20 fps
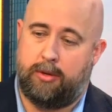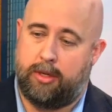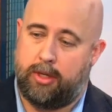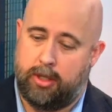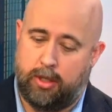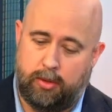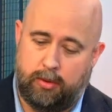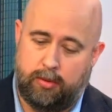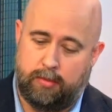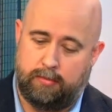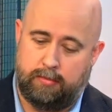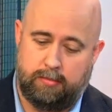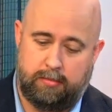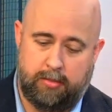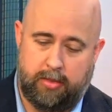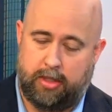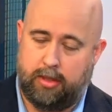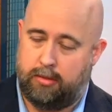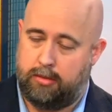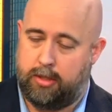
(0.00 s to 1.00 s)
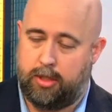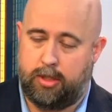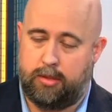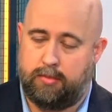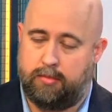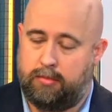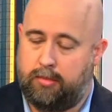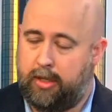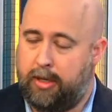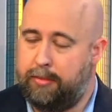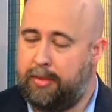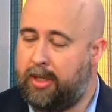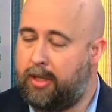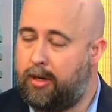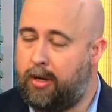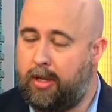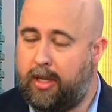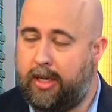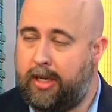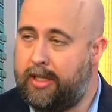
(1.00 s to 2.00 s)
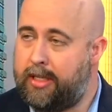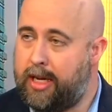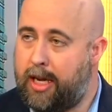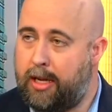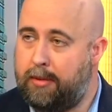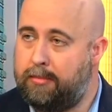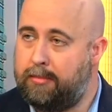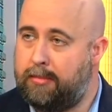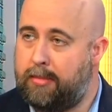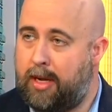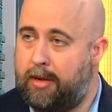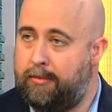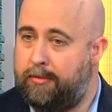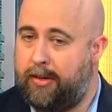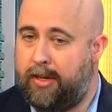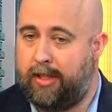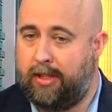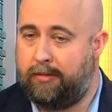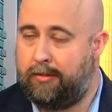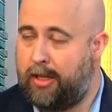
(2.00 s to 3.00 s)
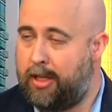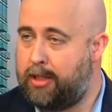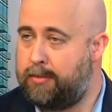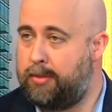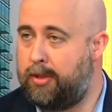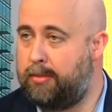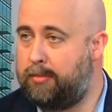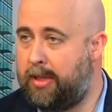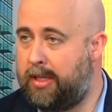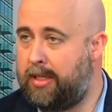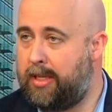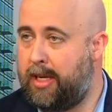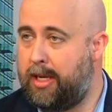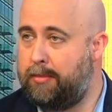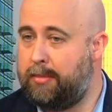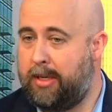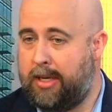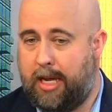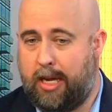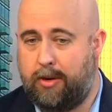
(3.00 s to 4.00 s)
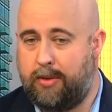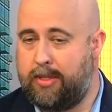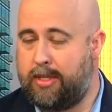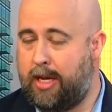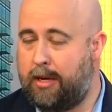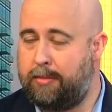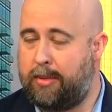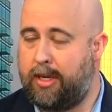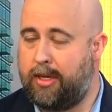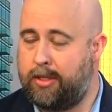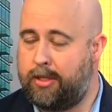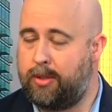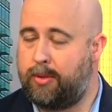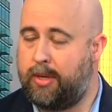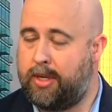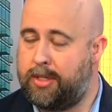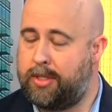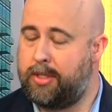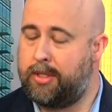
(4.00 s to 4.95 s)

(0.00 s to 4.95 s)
do, just give me a call anytime. I'm fairly flexible in my time, and I'm always happy to answer questions.